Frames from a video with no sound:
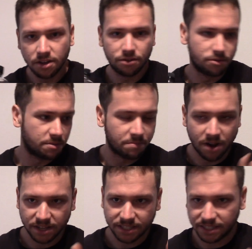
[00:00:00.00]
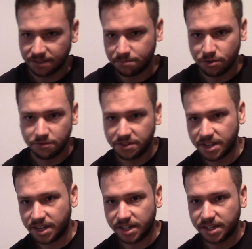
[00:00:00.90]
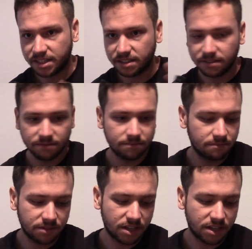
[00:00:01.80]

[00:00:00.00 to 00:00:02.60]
through the process of moving and